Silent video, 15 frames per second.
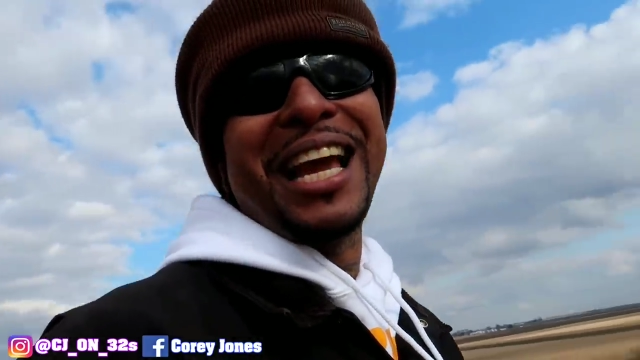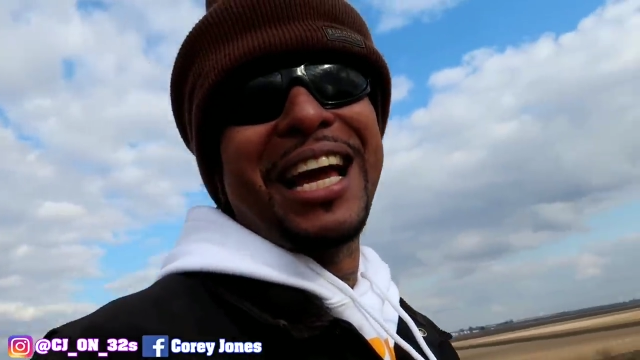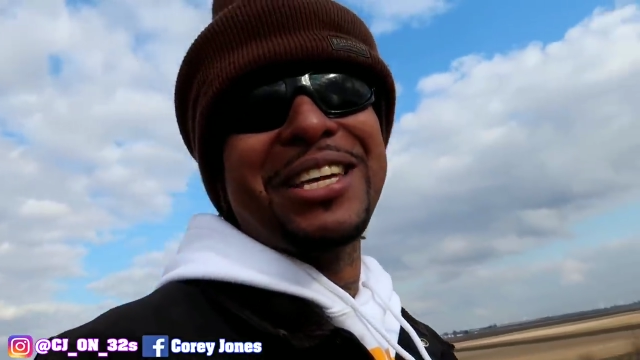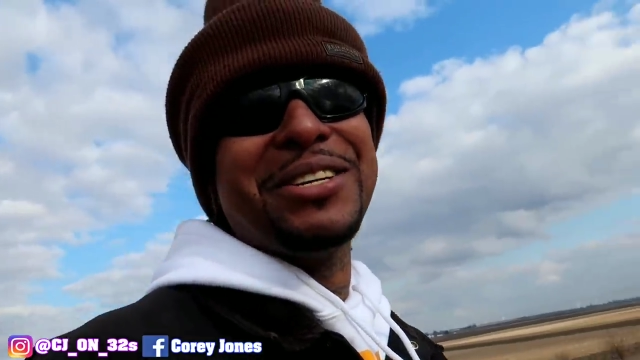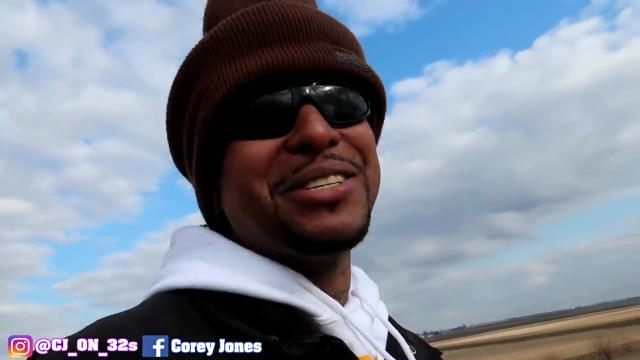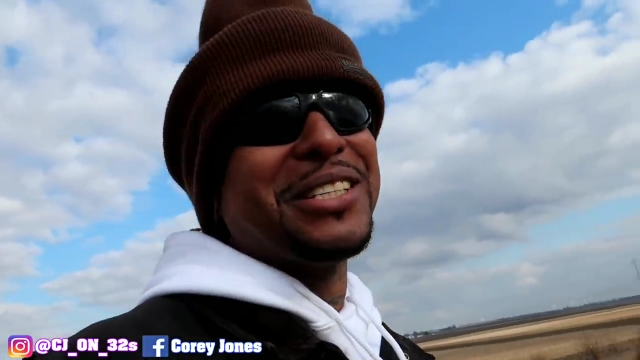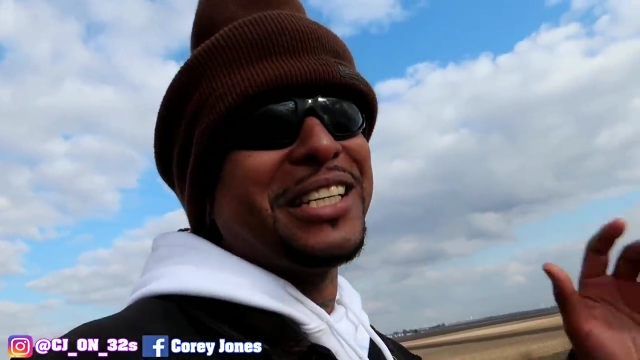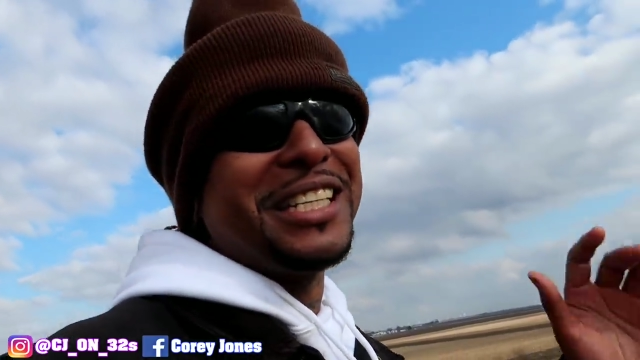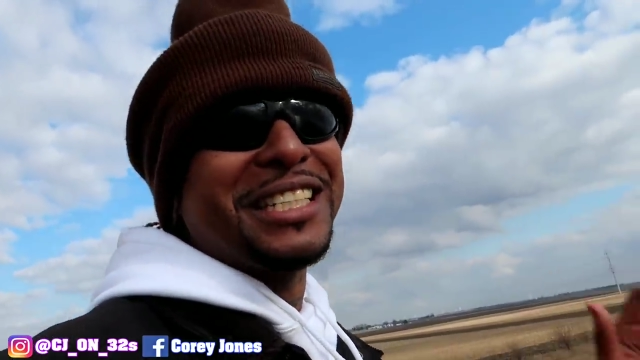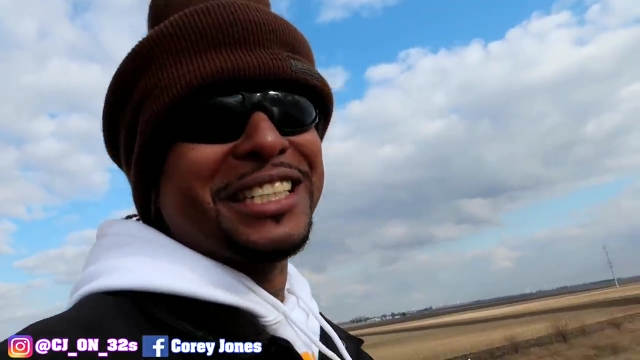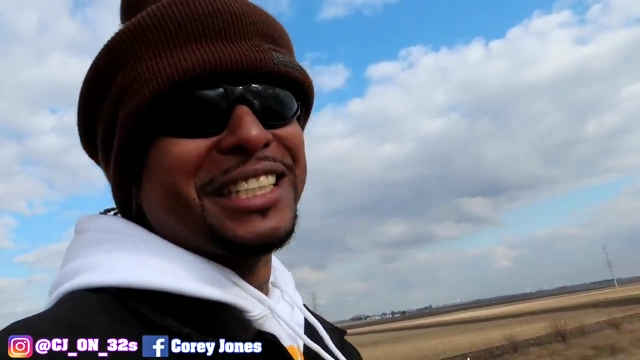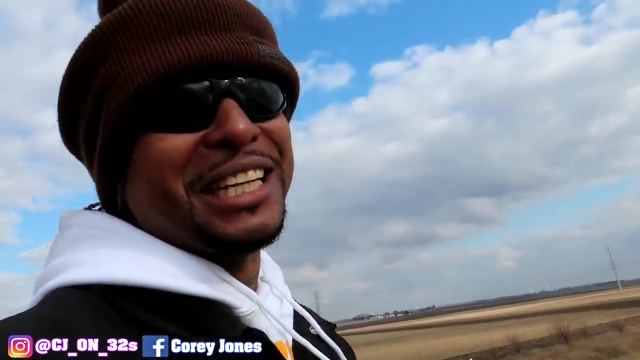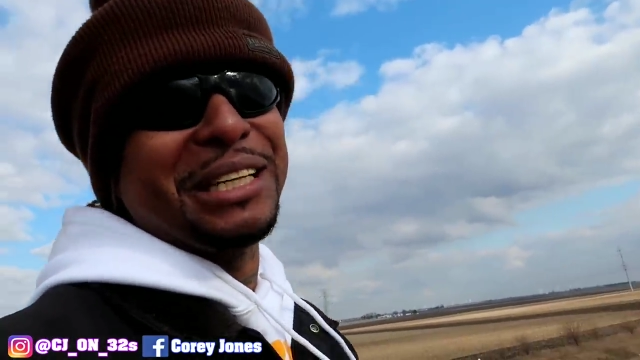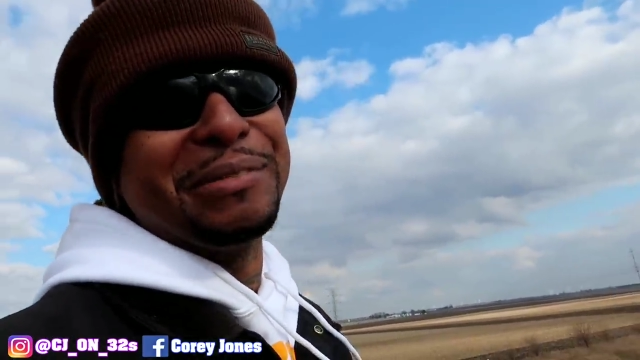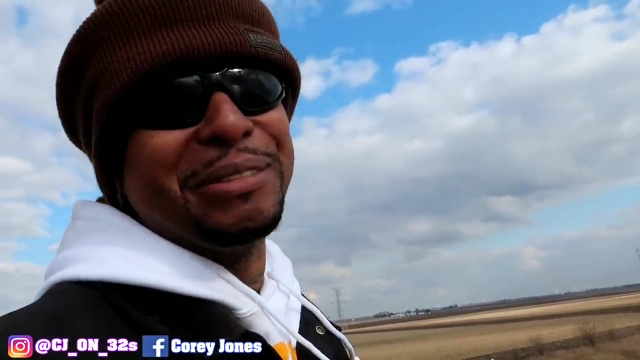I usually
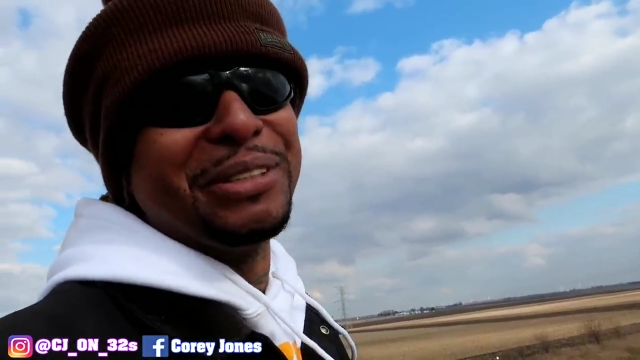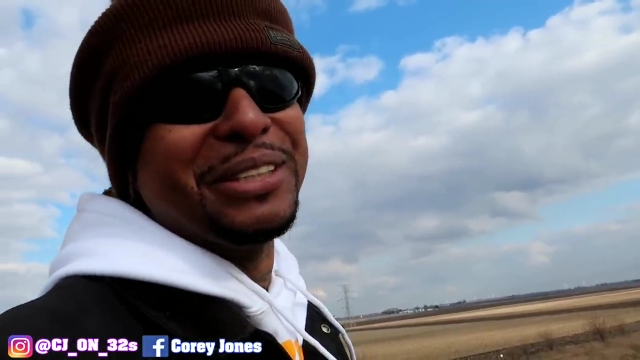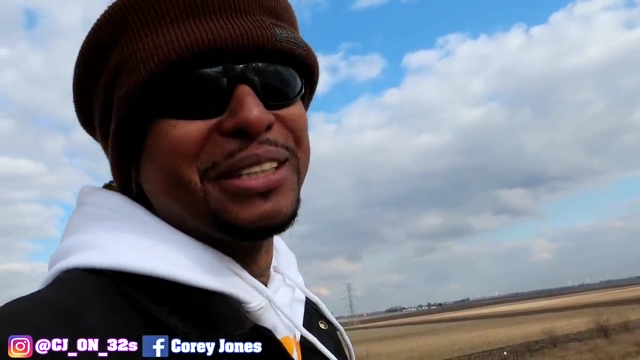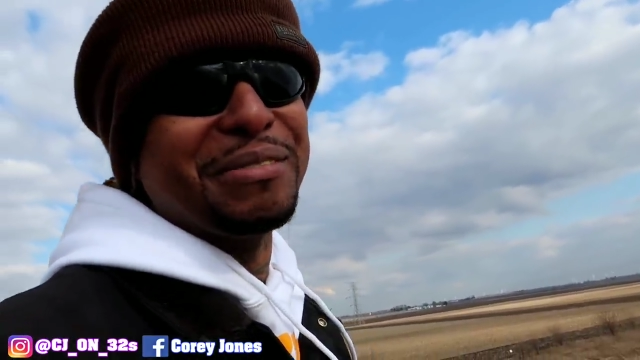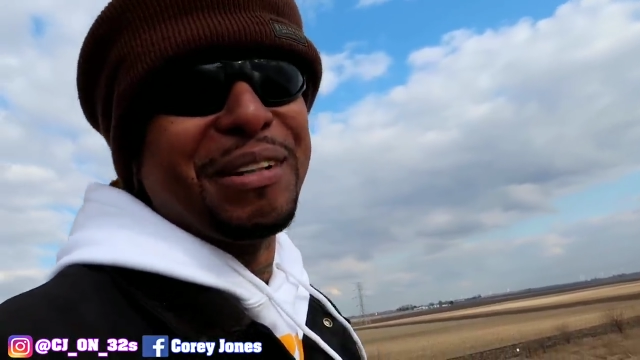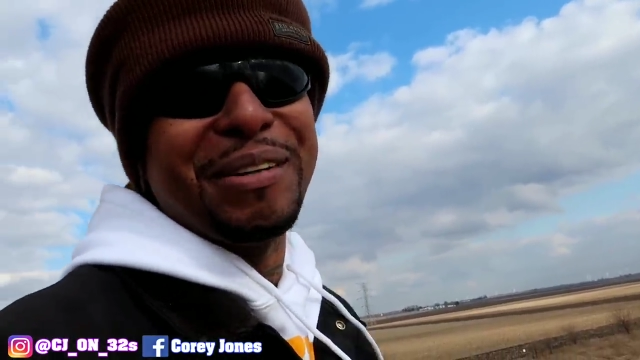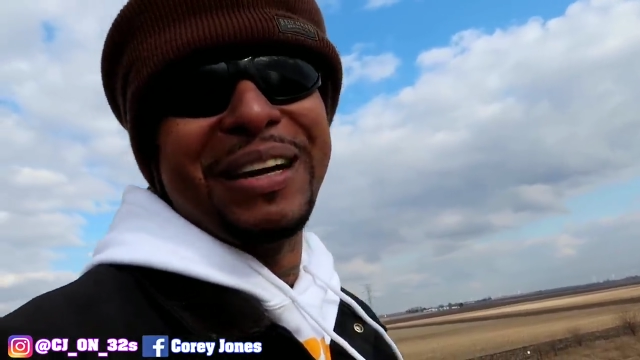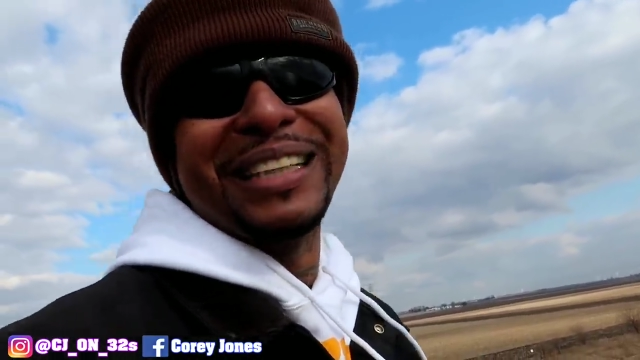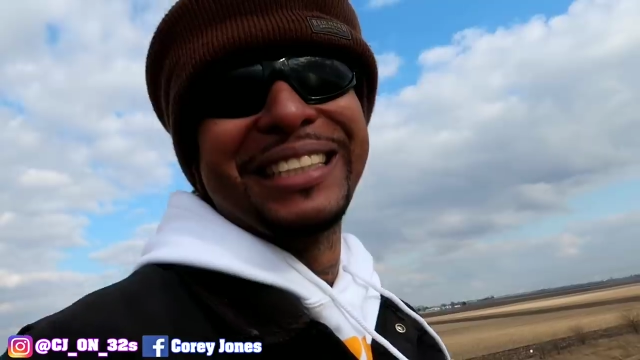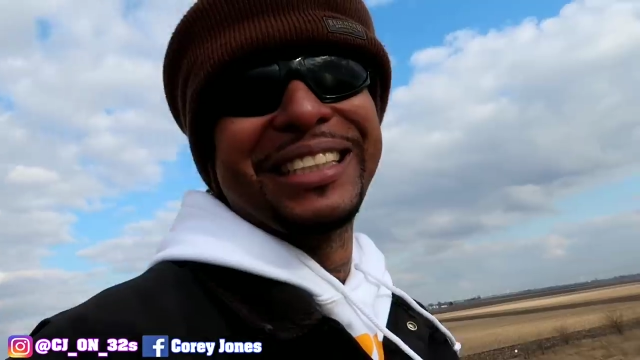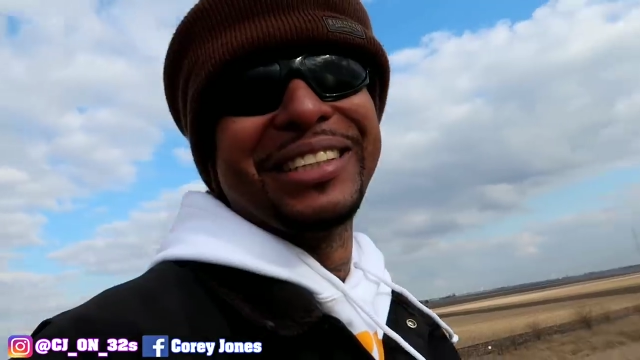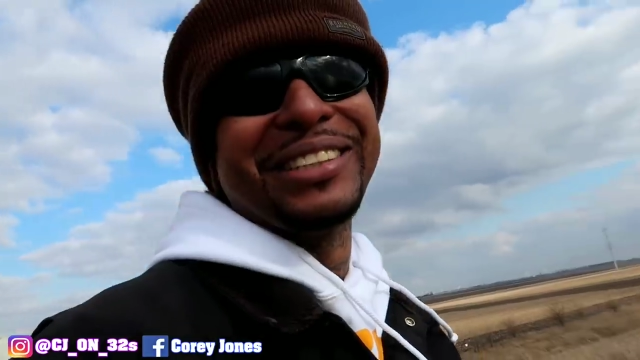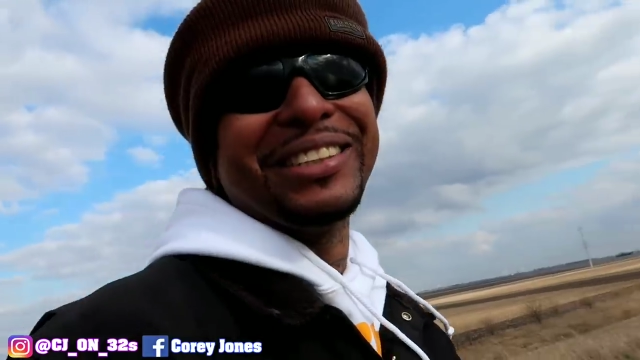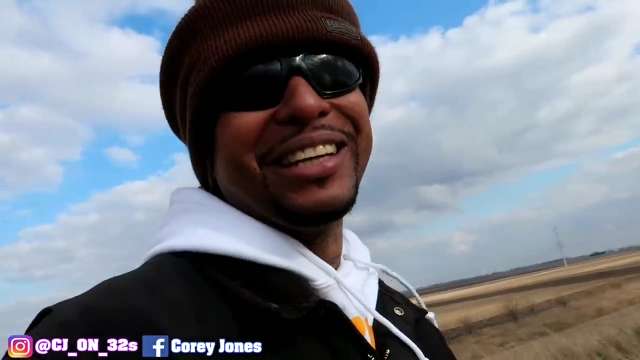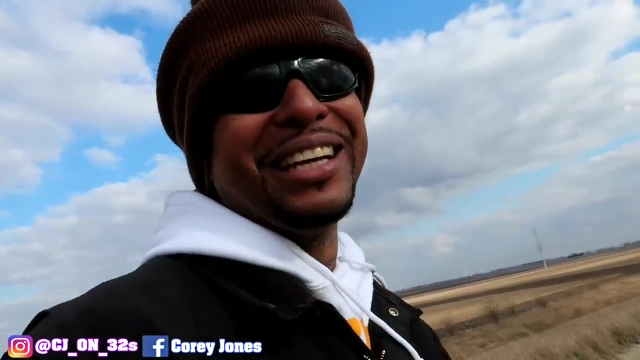just come through this by
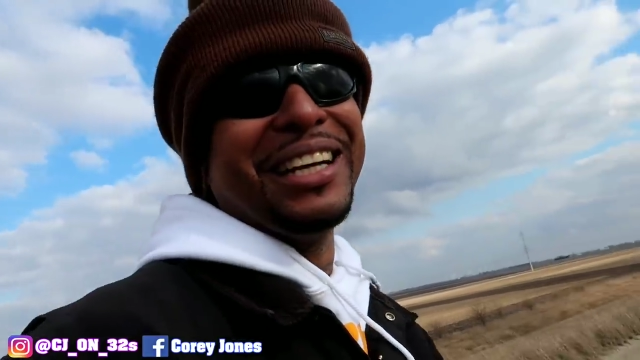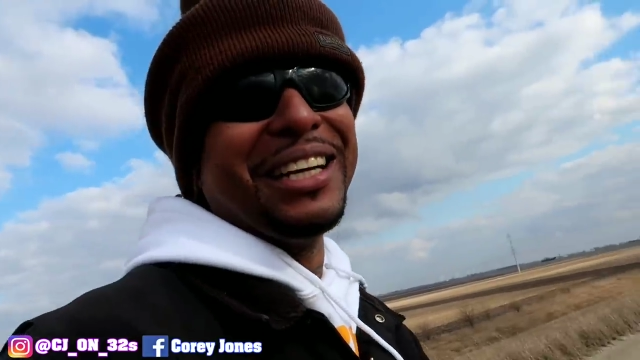myself,